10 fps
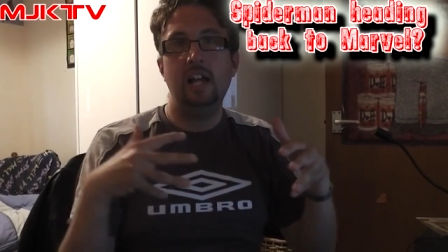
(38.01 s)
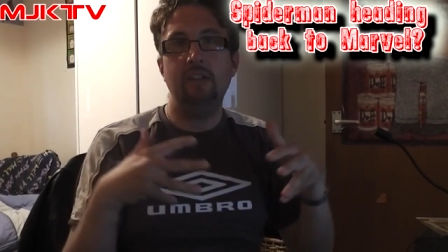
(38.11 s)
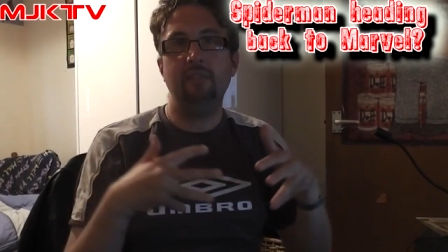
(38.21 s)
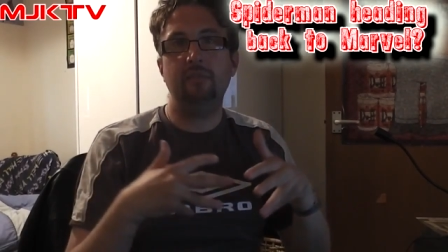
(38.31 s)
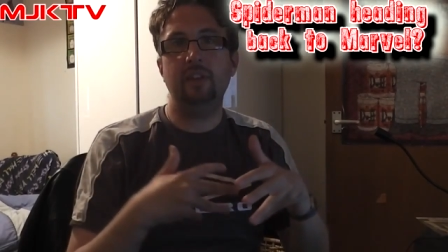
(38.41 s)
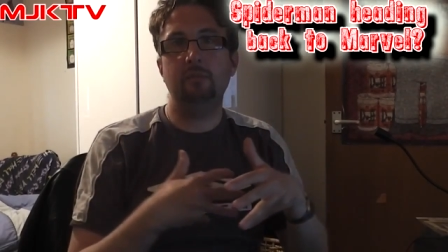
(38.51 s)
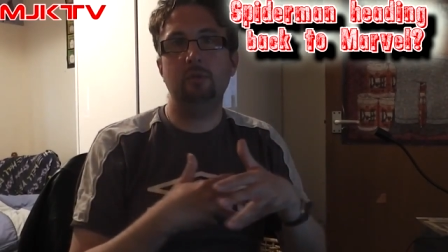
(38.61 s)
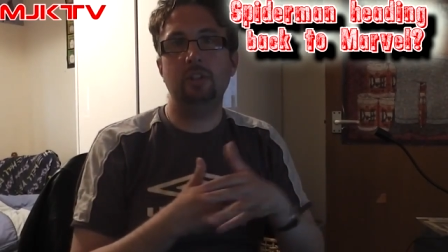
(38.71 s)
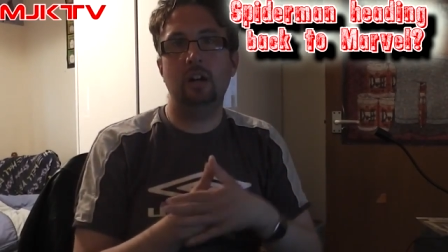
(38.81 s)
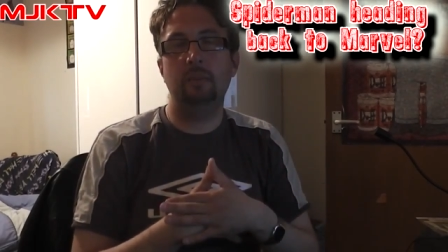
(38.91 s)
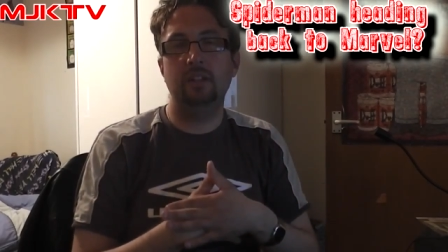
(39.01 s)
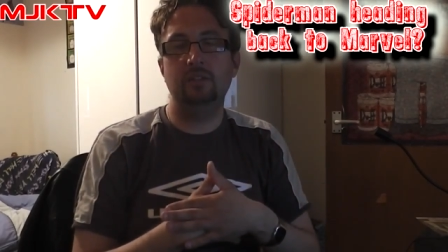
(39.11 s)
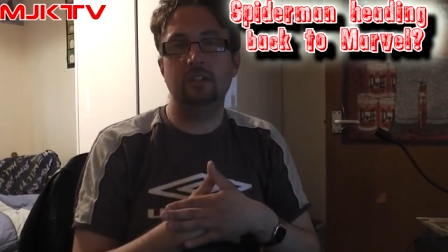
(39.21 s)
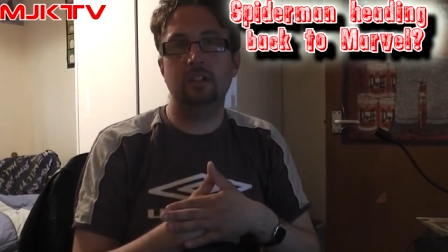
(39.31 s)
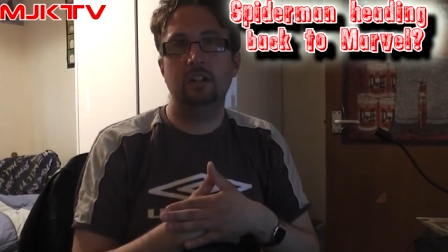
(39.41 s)
everything will come
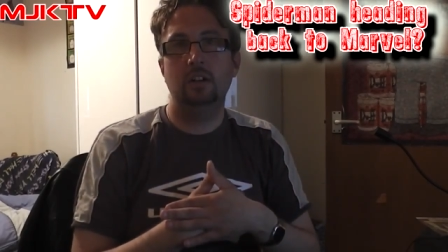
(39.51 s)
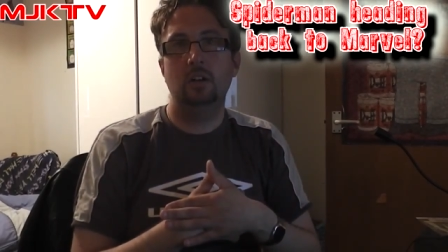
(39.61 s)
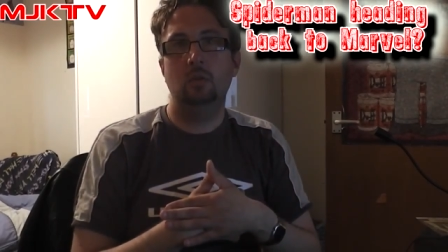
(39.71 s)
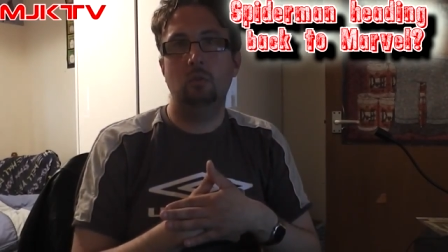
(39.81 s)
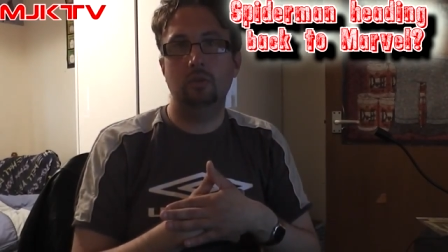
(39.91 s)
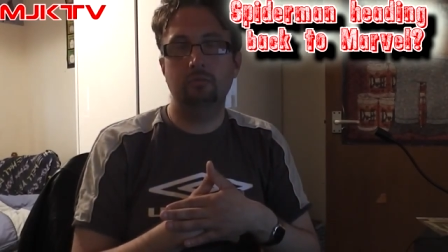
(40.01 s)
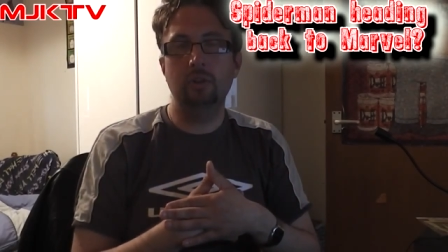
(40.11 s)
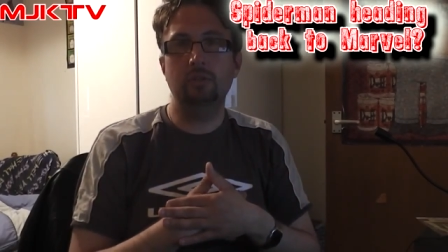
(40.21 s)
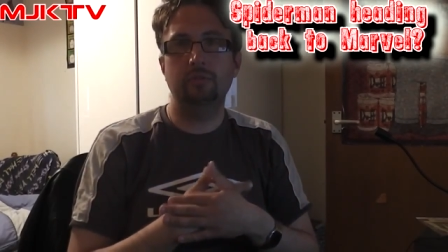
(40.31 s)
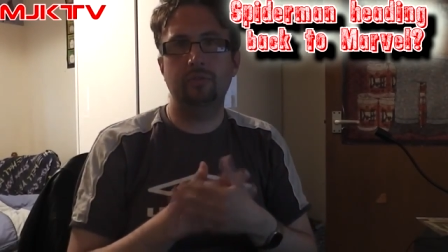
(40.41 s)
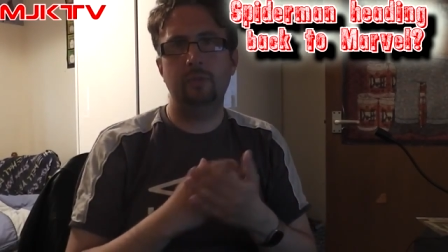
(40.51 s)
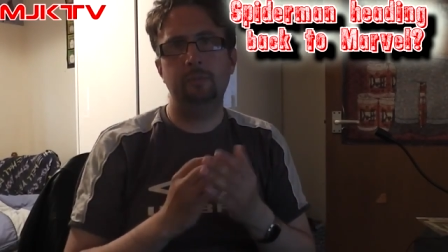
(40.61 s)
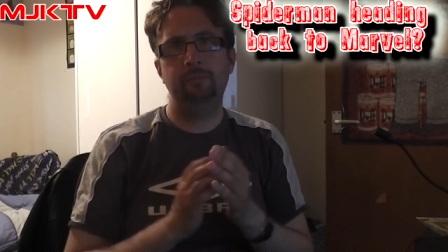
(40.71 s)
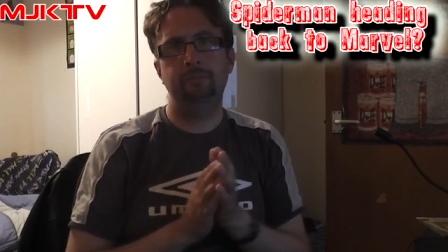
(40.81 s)
under one roof.